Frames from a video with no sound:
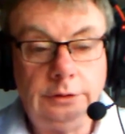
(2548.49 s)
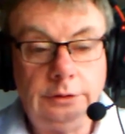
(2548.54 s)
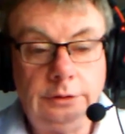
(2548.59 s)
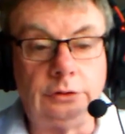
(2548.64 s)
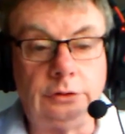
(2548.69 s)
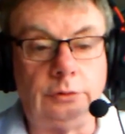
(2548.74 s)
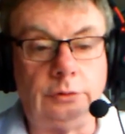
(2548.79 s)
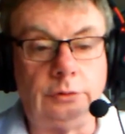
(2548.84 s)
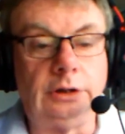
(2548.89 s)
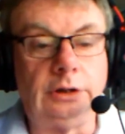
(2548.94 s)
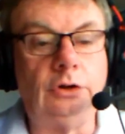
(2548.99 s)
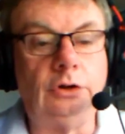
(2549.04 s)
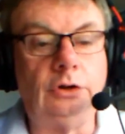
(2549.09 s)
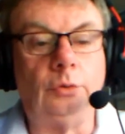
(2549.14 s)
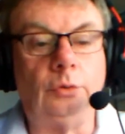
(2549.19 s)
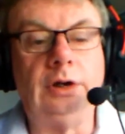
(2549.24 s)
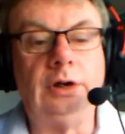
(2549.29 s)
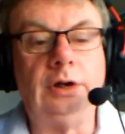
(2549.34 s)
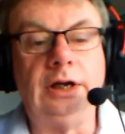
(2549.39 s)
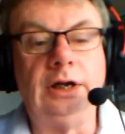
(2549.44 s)
So you
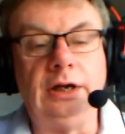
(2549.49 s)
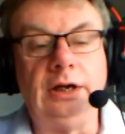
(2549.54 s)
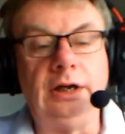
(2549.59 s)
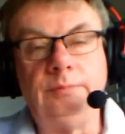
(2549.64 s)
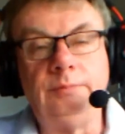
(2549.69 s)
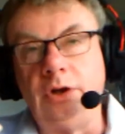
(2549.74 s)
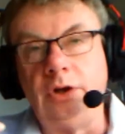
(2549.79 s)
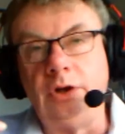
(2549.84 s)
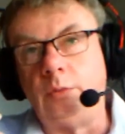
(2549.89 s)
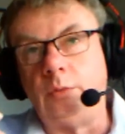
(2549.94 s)
can only